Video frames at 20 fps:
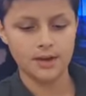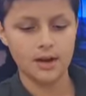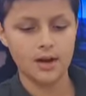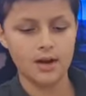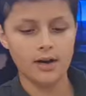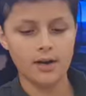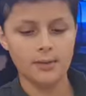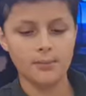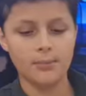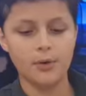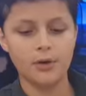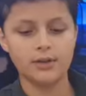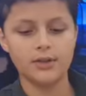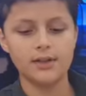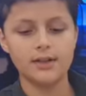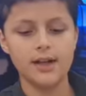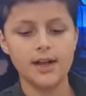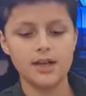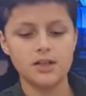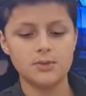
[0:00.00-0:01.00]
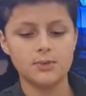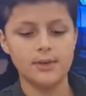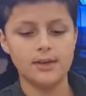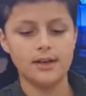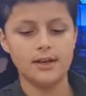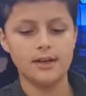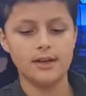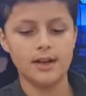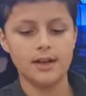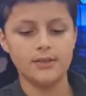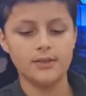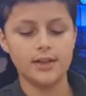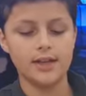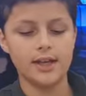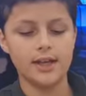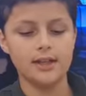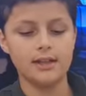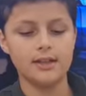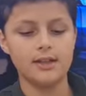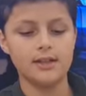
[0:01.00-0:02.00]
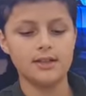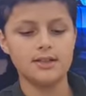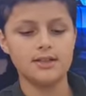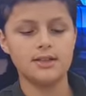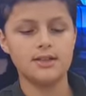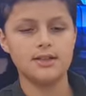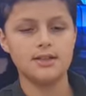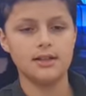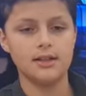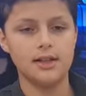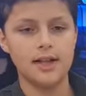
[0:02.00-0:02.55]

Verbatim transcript: are important as we navigate this